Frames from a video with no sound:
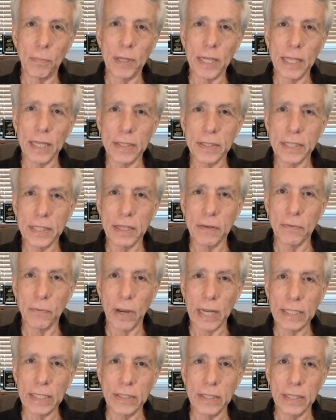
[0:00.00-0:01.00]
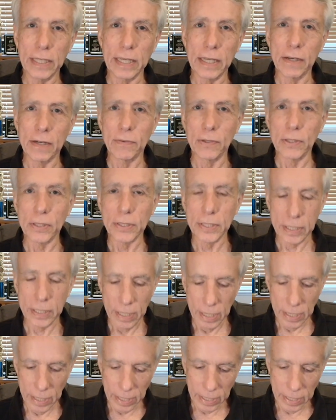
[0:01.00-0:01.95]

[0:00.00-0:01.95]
but let's get right to the intervals.